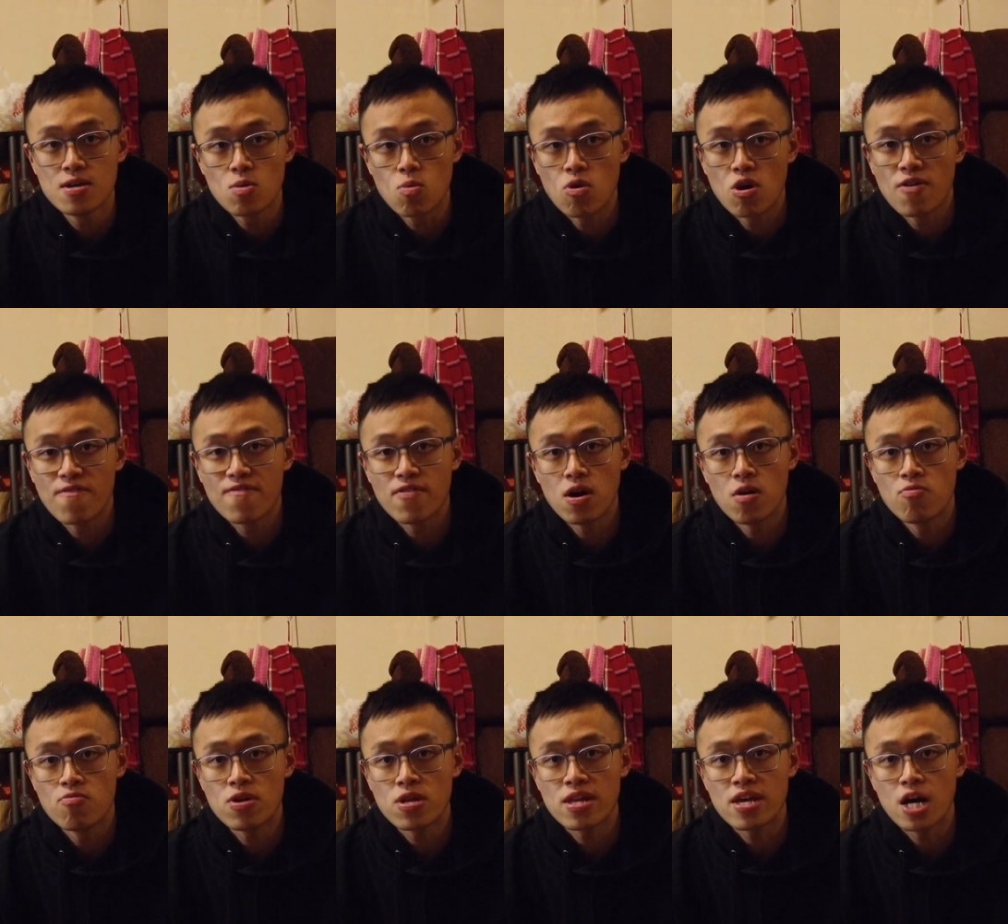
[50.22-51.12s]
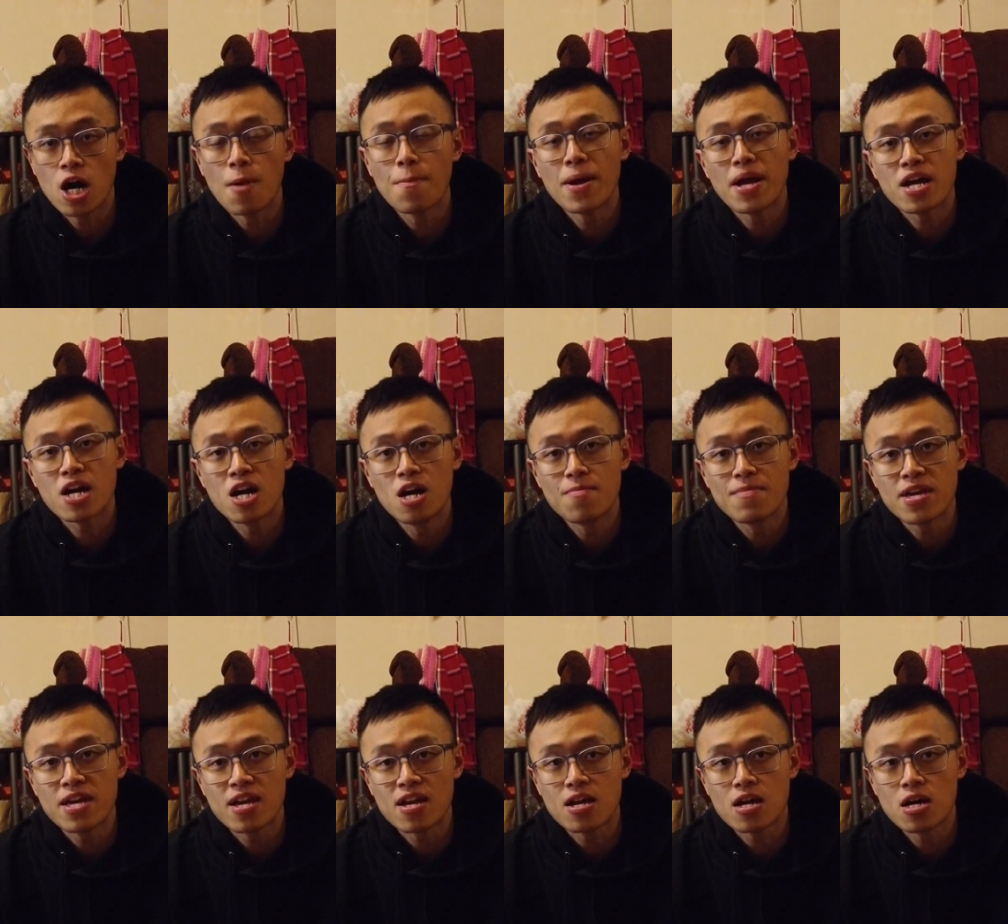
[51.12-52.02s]
with a really up and
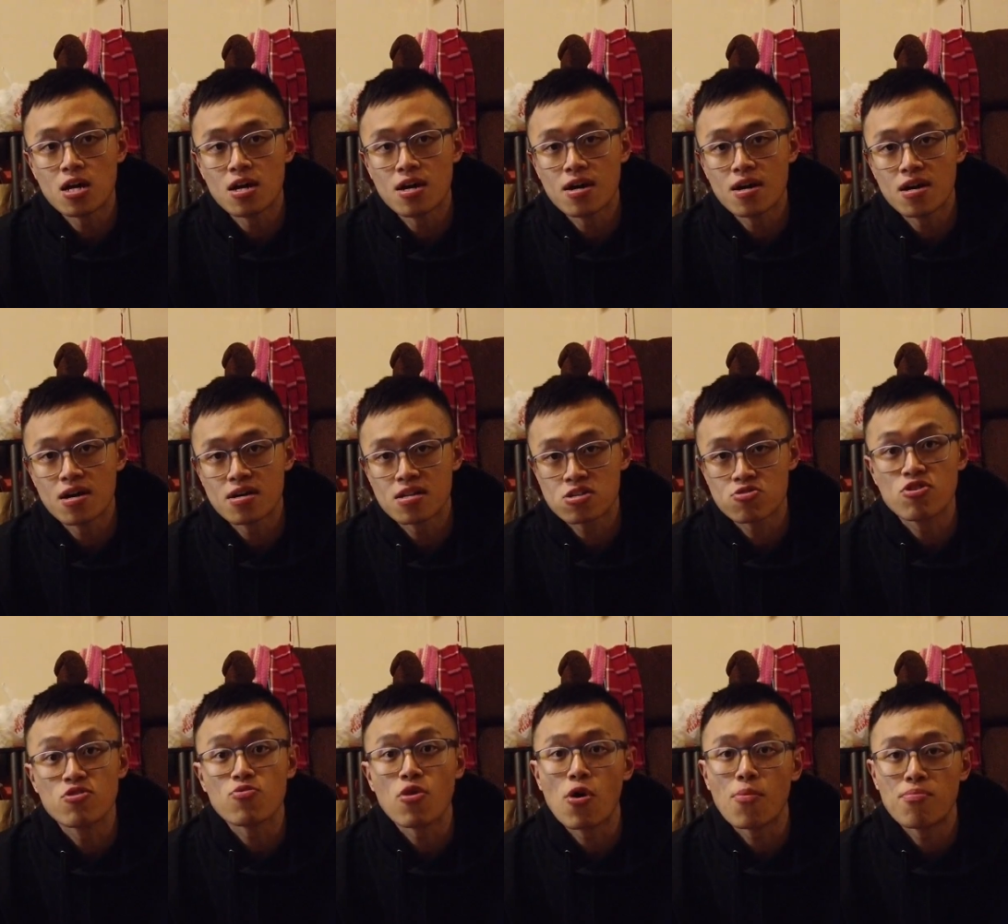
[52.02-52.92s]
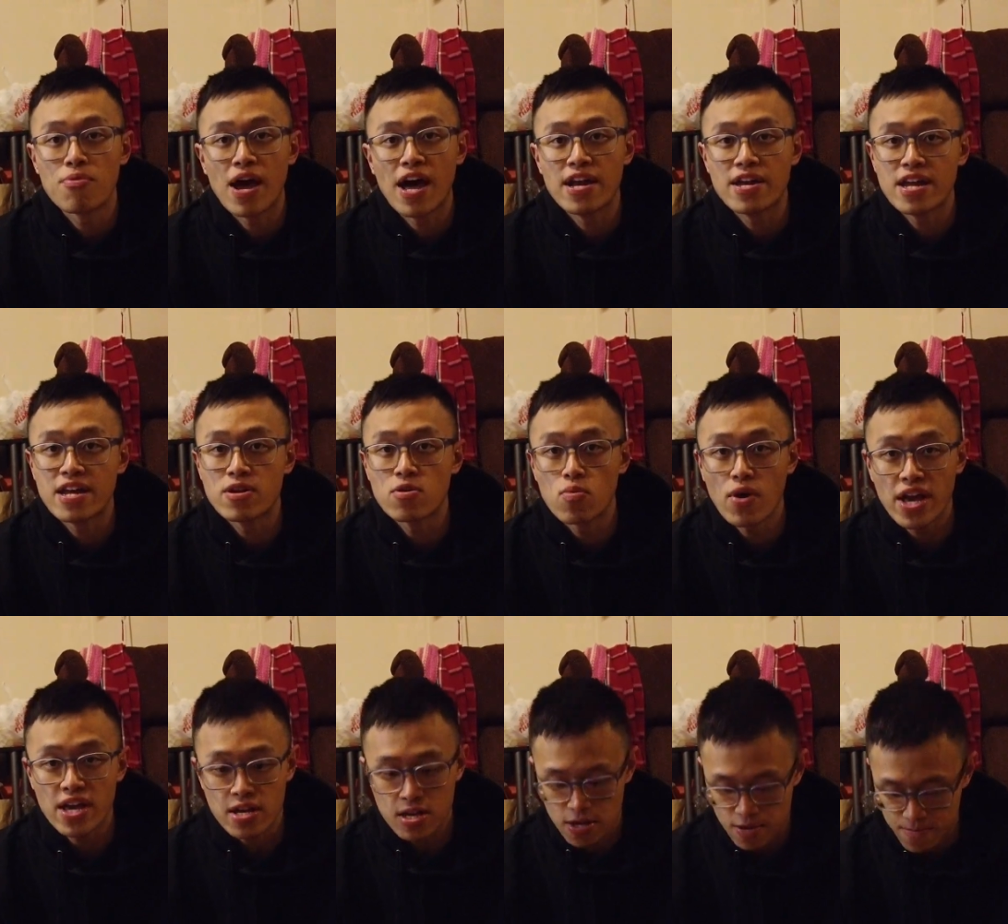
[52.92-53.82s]
coming streetwear brand in
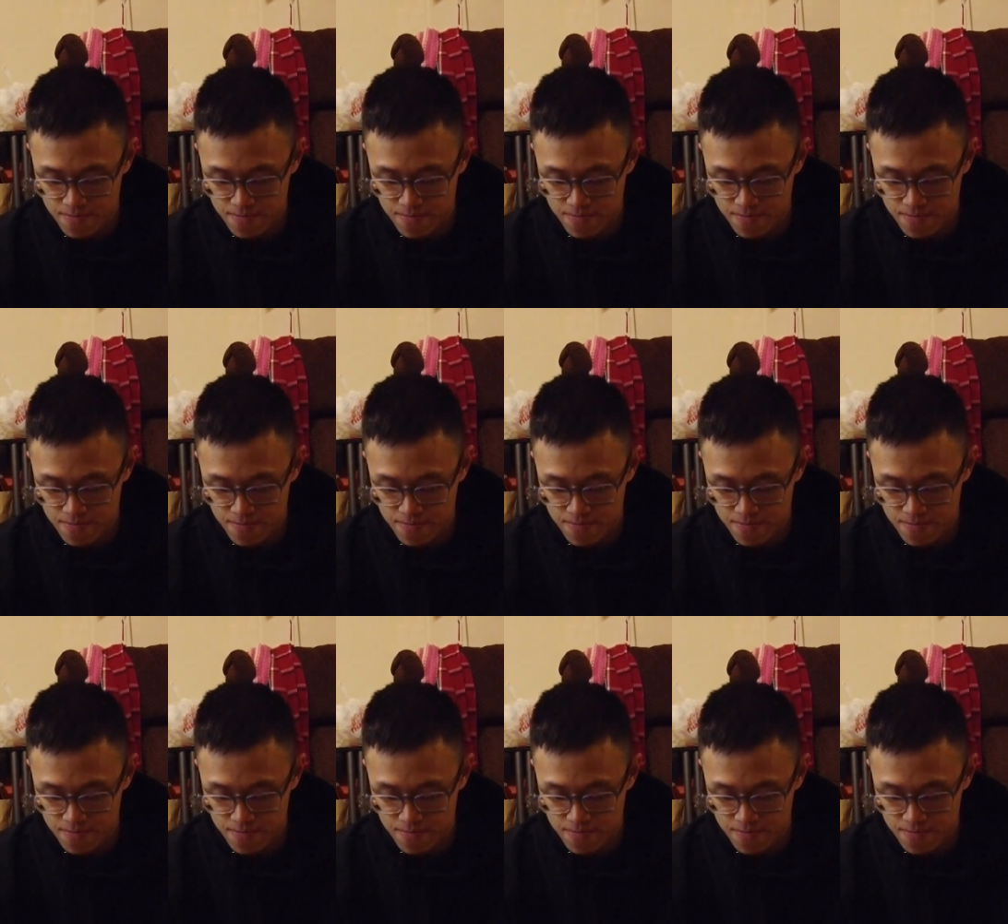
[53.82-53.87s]
Awake.